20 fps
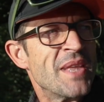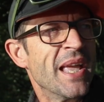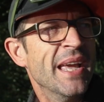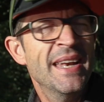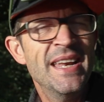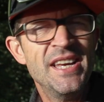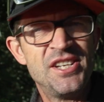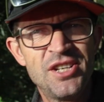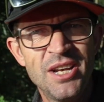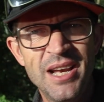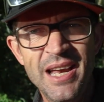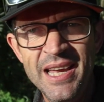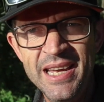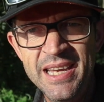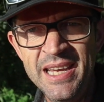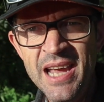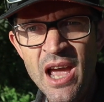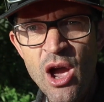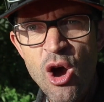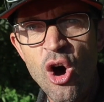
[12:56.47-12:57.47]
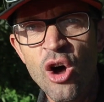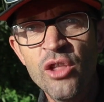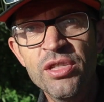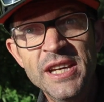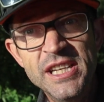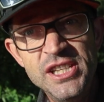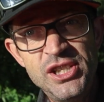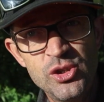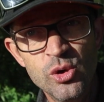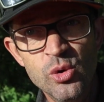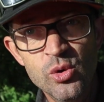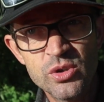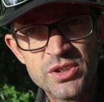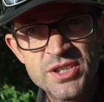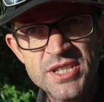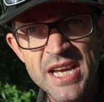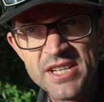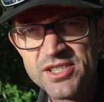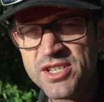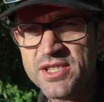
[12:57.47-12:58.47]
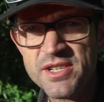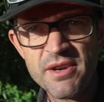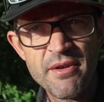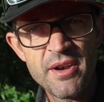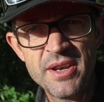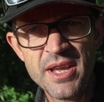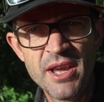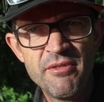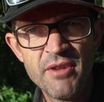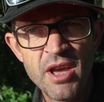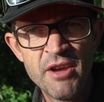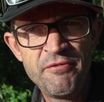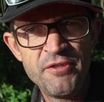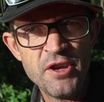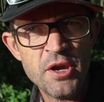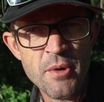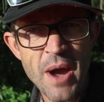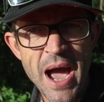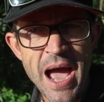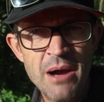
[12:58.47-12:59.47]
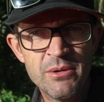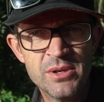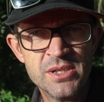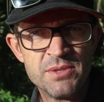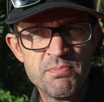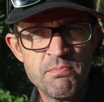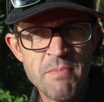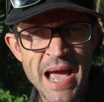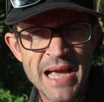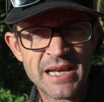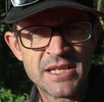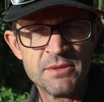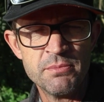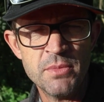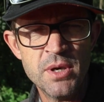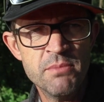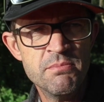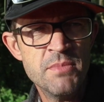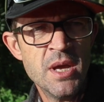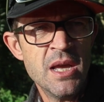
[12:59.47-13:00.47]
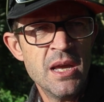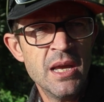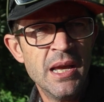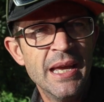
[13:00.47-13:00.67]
Initially on these short sessions, they're only a few hours maximum.